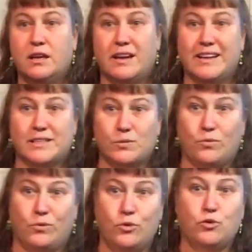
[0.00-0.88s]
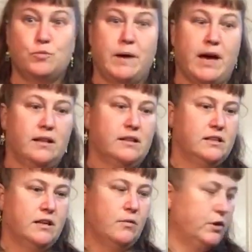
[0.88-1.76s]
And that's a huge bag that I
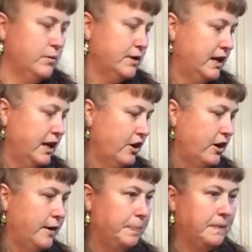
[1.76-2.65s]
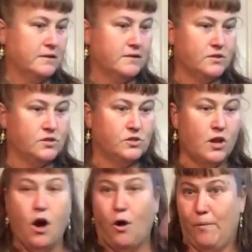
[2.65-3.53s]
did not really want to carry.
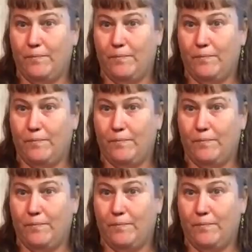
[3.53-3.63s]
So